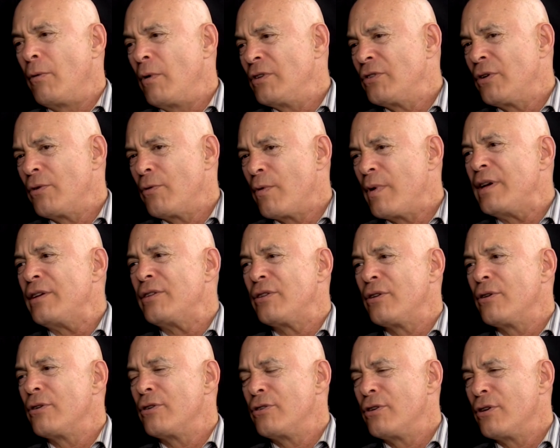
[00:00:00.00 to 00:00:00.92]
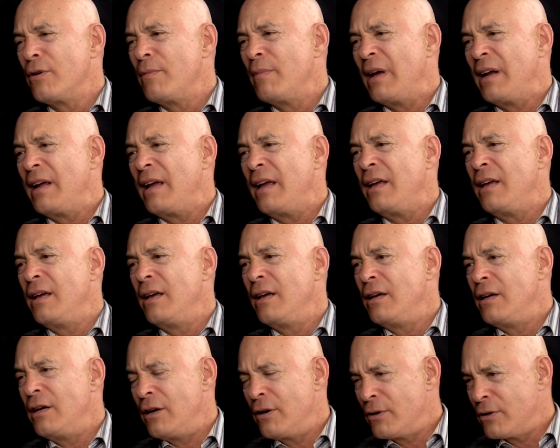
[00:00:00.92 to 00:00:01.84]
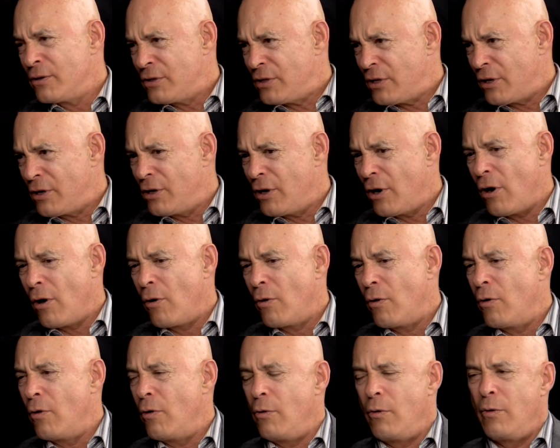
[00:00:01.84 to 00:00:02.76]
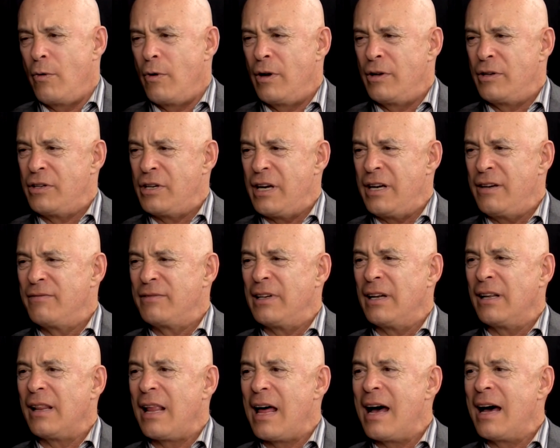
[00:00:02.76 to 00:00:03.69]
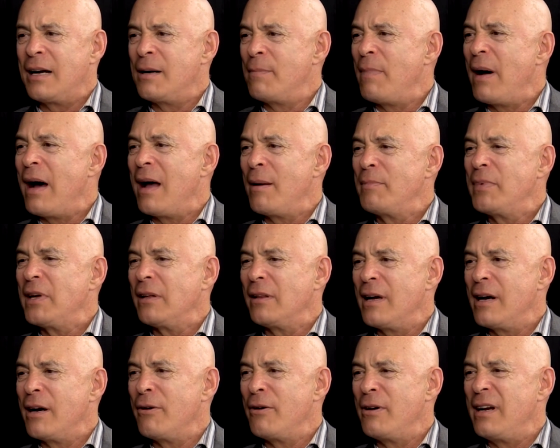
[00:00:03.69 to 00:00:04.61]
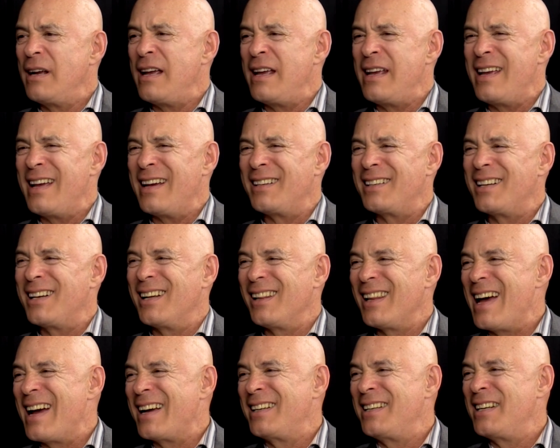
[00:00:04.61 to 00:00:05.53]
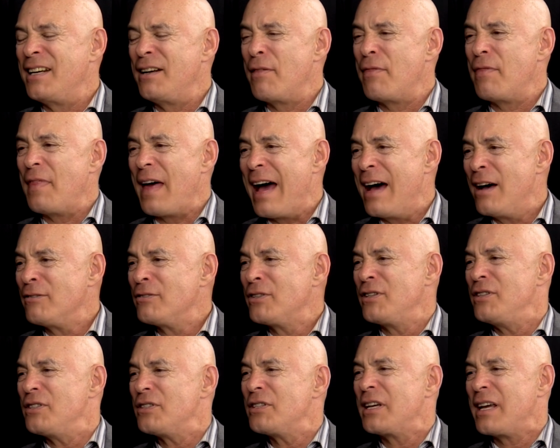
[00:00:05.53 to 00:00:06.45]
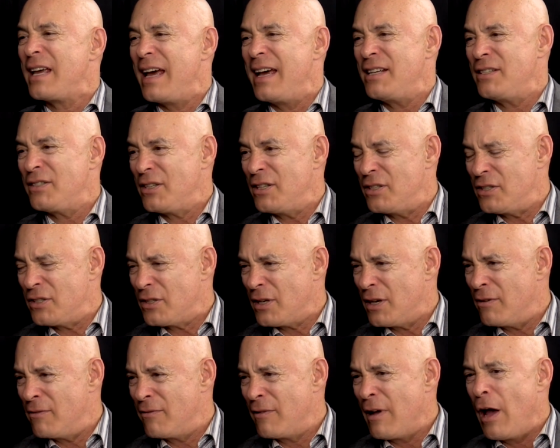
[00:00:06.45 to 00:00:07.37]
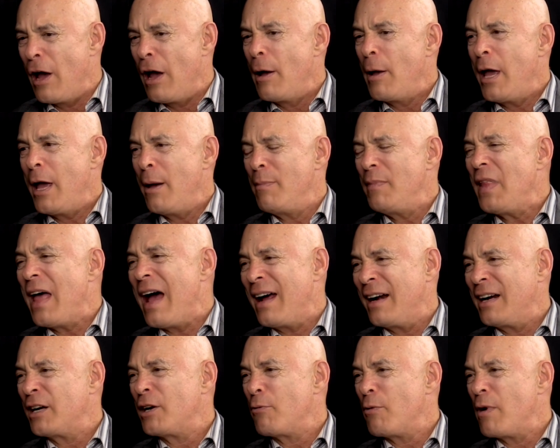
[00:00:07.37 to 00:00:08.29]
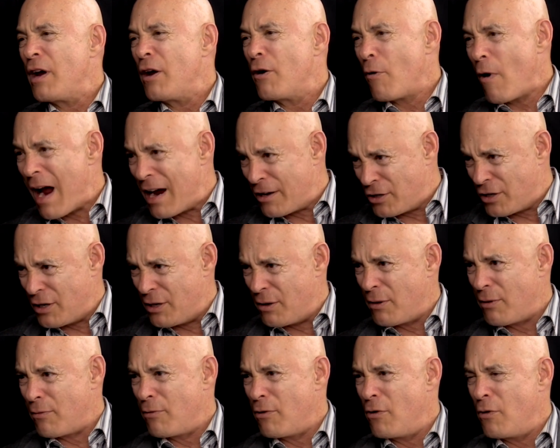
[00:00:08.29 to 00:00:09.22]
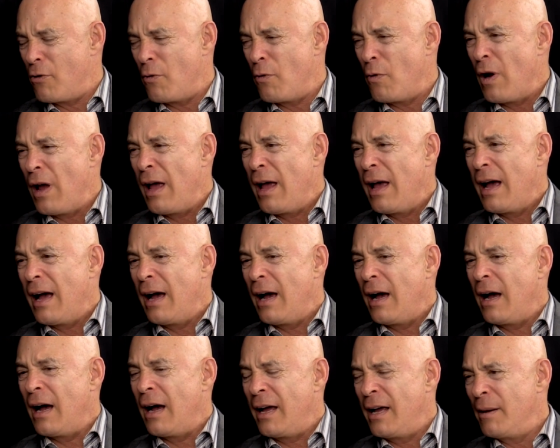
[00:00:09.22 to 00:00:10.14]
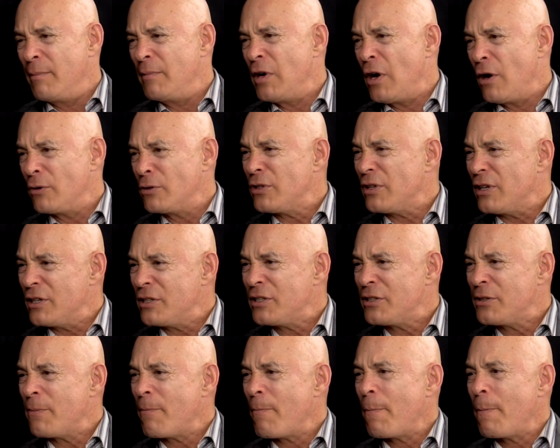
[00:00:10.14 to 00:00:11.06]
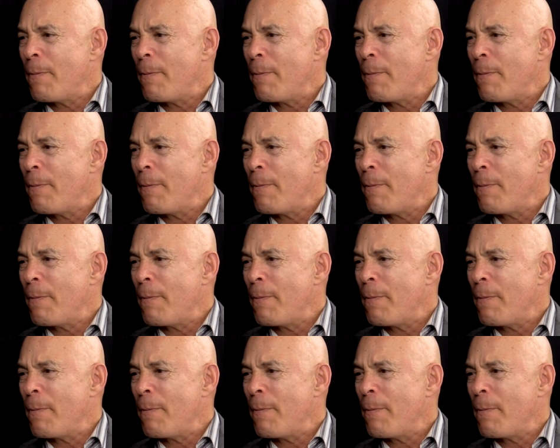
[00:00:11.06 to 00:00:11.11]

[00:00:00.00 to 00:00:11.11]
was a researcher many years ago who achieved a lot of popularity and collected thousands of cases of hypnotic regression through hypnosis.